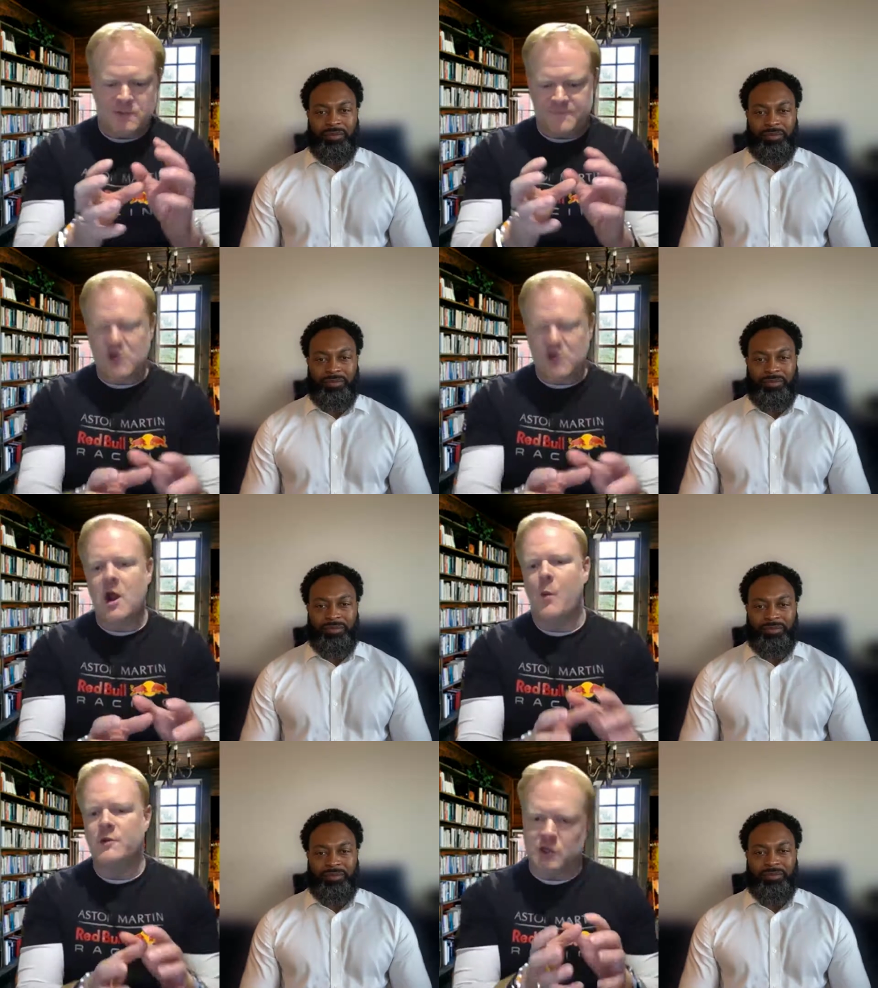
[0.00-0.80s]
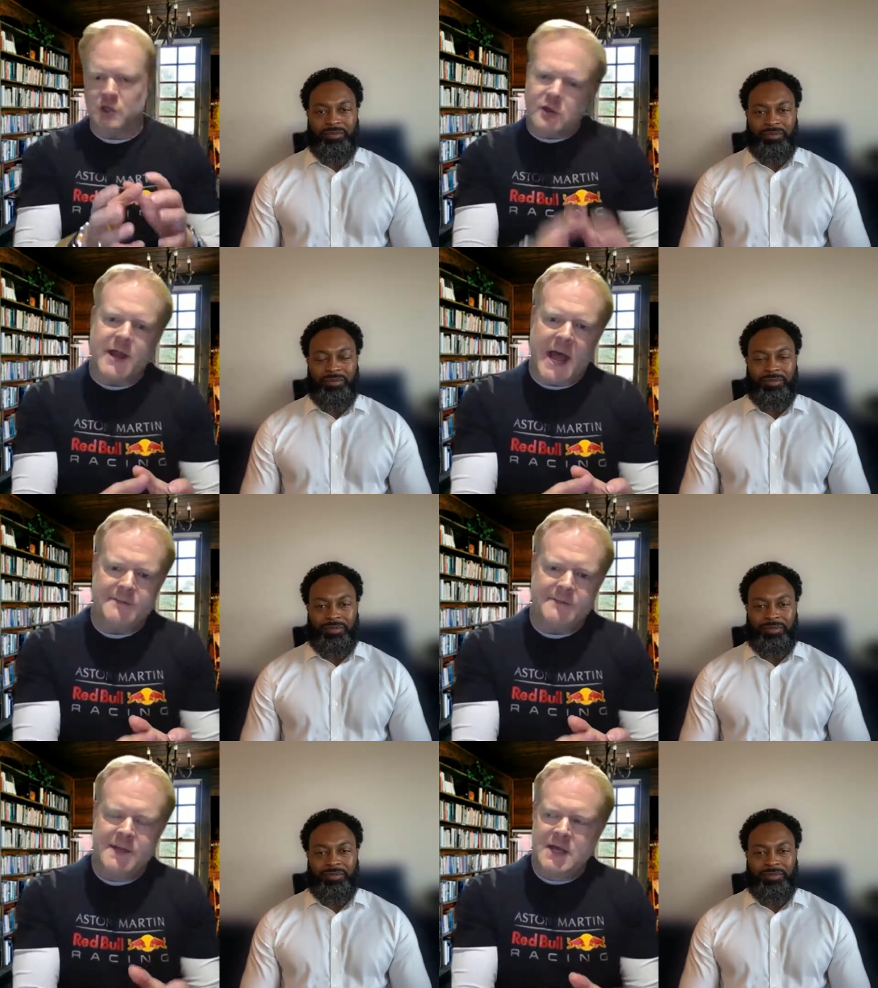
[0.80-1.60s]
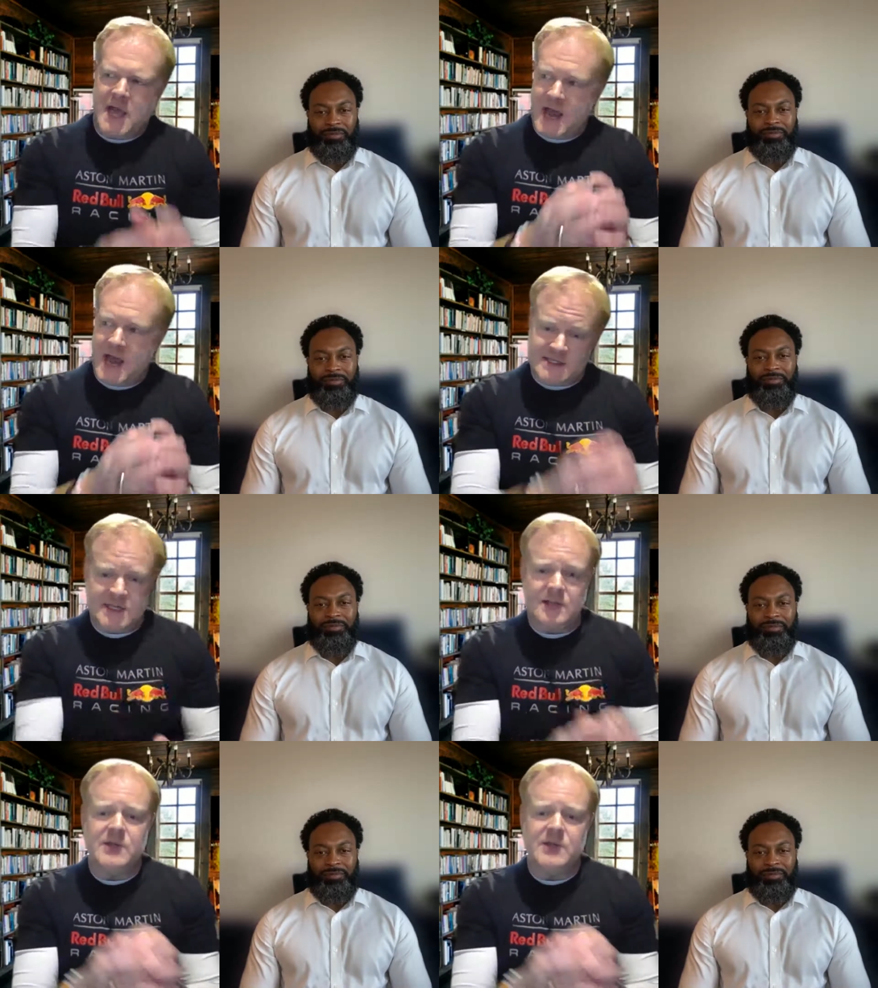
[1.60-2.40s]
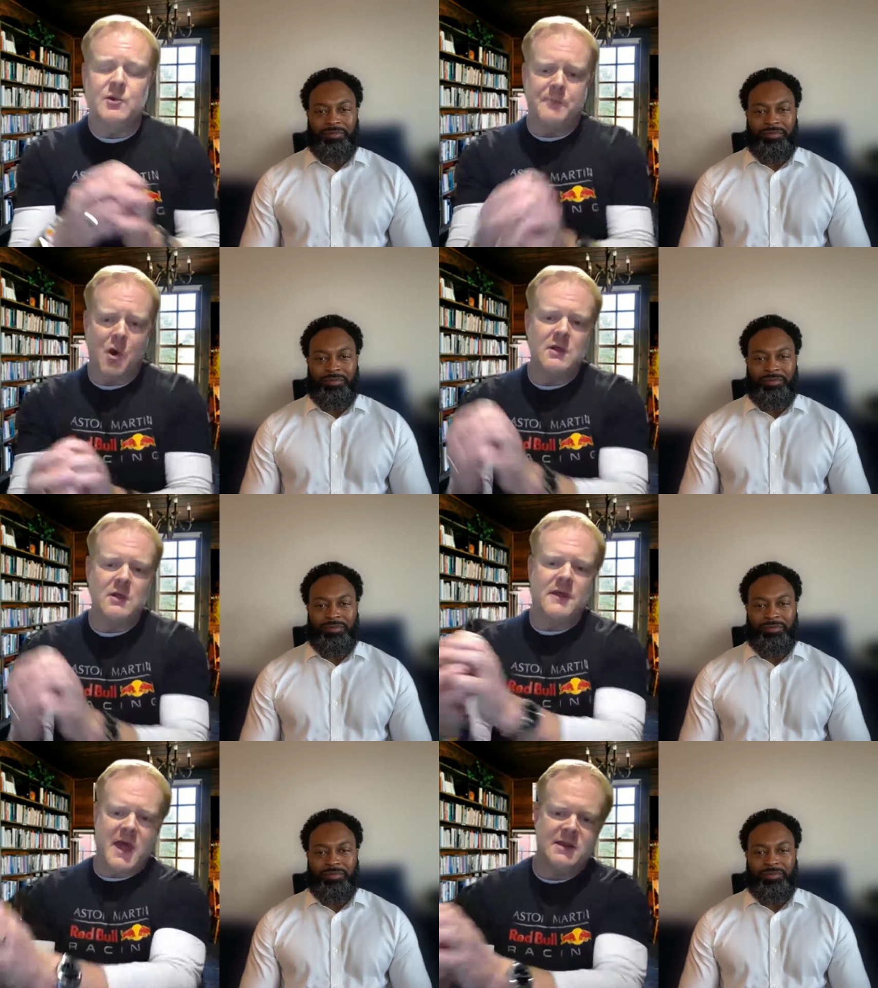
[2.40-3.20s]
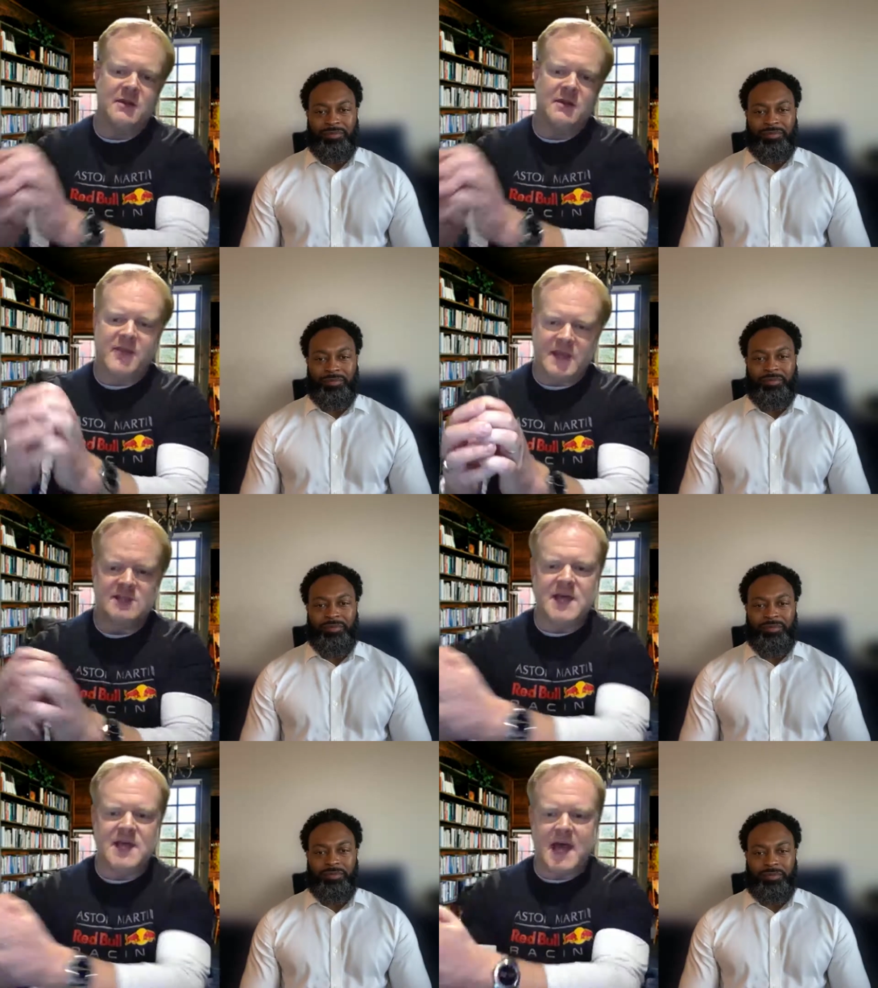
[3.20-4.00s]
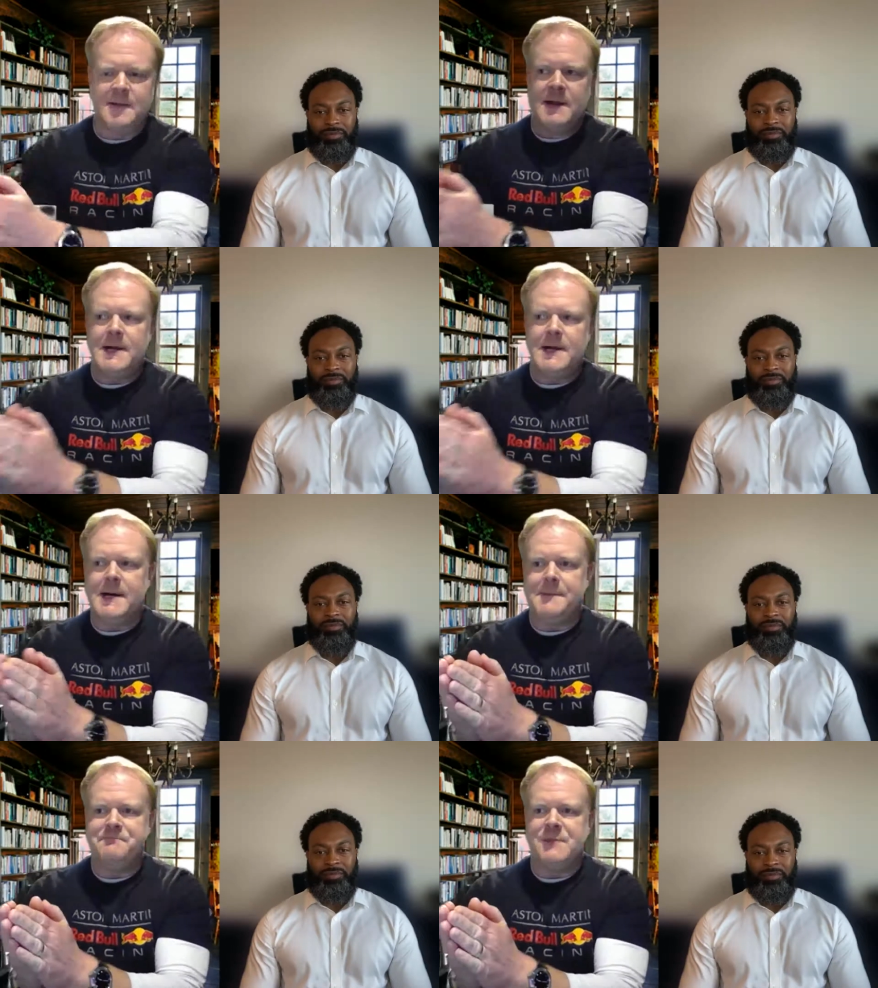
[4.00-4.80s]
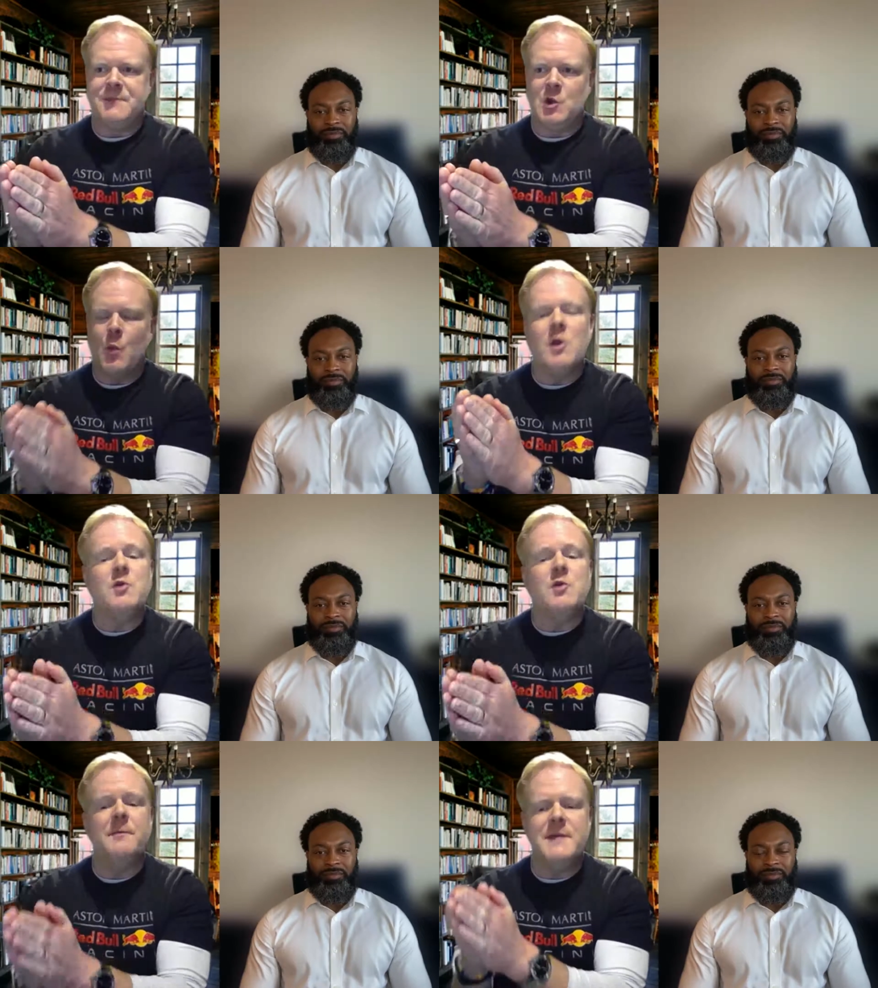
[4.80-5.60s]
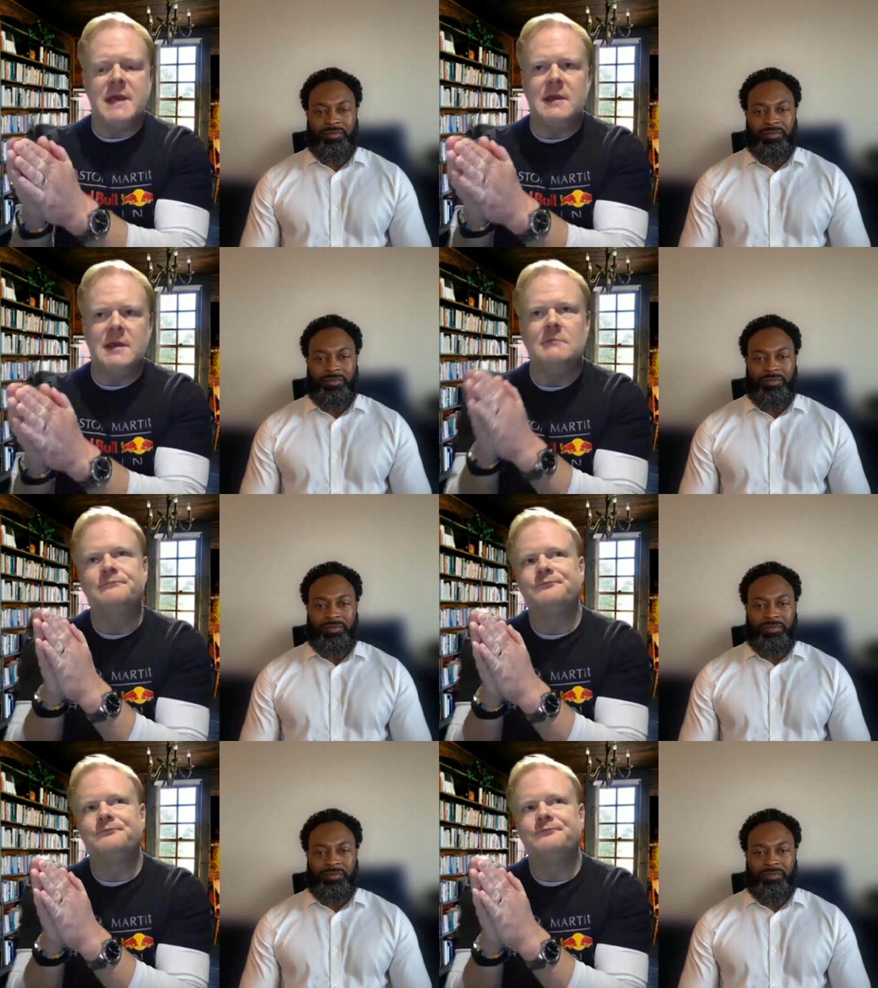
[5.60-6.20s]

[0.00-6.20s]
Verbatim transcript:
Speaker 1: you figure out what you're good at, and ideally you can parlay that into things that um, you know where you can be,